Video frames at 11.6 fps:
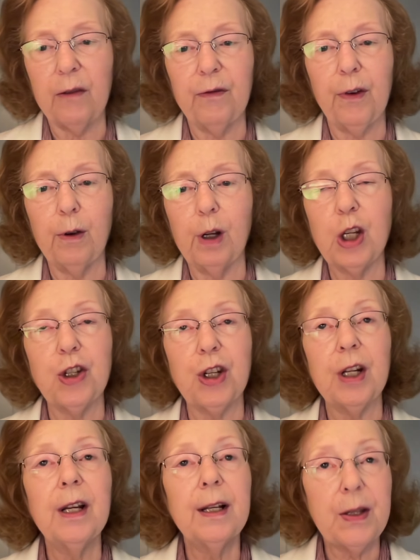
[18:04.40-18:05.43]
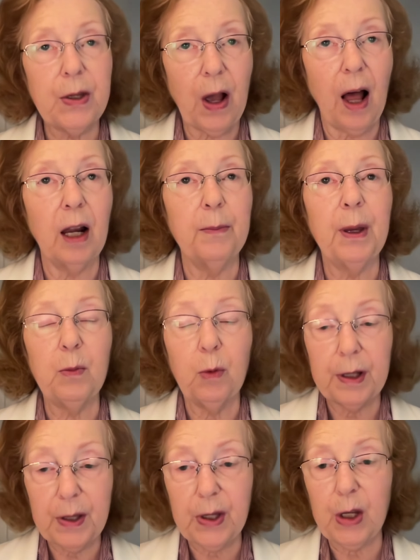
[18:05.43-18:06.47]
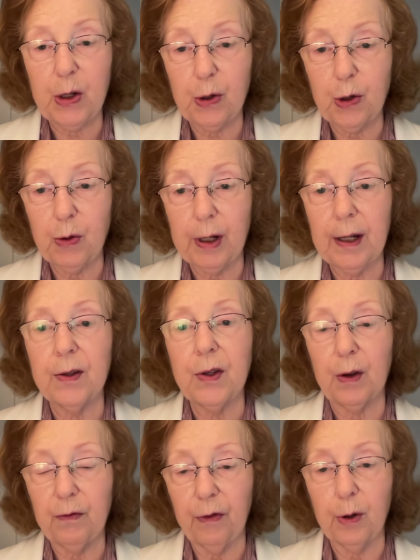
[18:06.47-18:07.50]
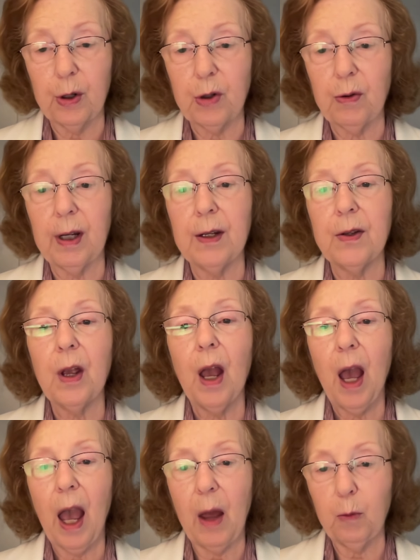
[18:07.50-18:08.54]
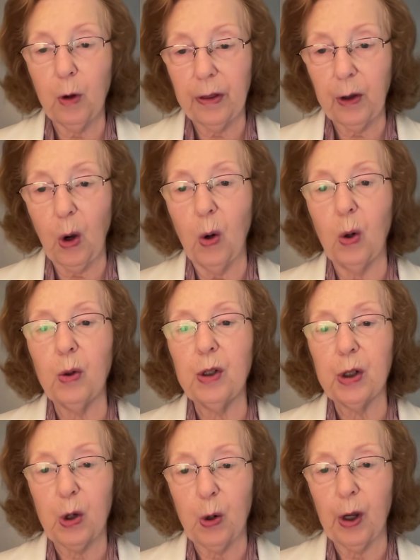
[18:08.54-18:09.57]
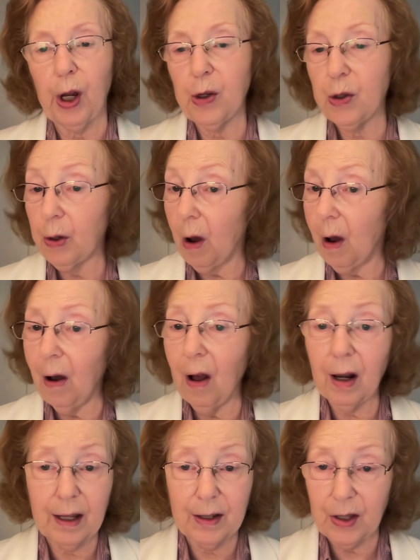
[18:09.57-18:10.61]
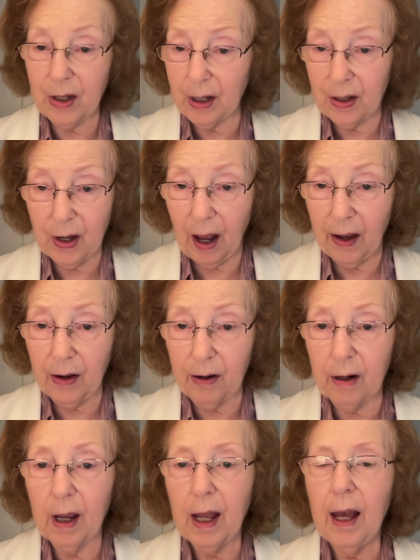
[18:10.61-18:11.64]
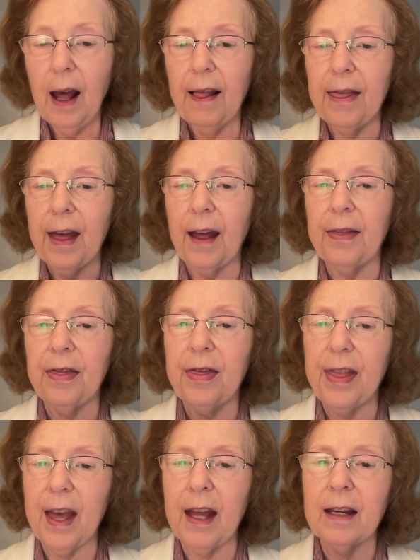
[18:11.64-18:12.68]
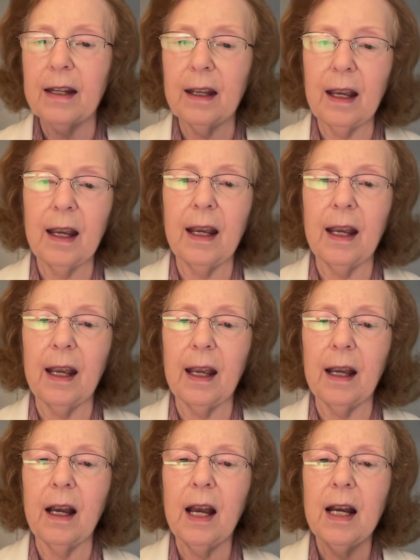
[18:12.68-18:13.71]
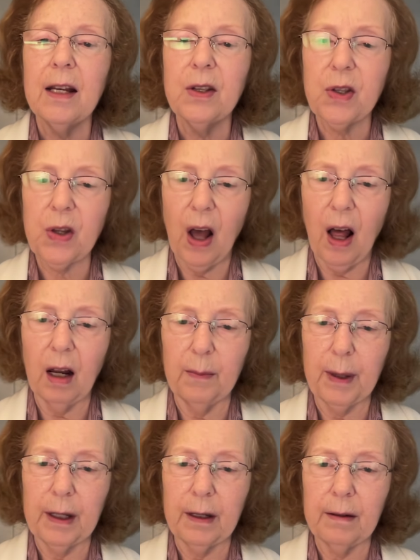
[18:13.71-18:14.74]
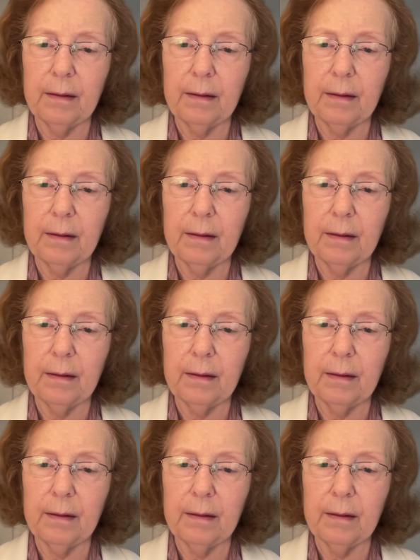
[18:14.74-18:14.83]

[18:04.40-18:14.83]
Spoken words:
furnished Solomon with cedar trees and fir trees and with gold according to all his desire, that then King Solomon